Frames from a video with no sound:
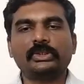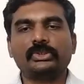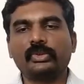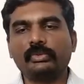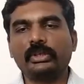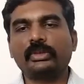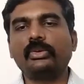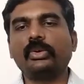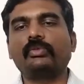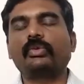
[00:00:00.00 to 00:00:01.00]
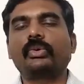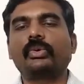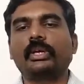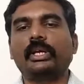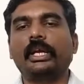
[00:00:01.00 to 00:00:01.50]
so we go
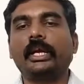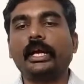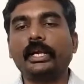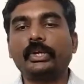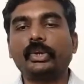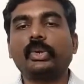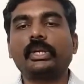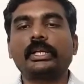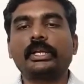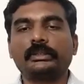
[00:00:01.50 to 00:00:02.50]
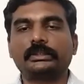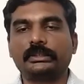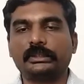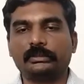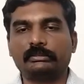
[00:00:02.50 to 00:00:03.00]
for a hydraulic drive
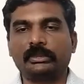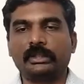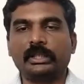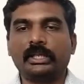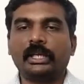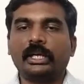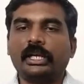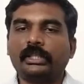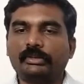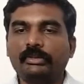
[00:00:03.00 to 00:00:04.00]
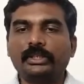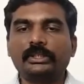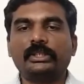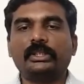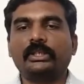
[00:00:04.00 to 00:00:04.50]
system. Otherwise,
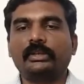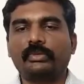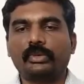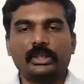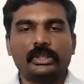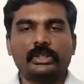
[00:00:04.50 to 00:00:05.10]
for a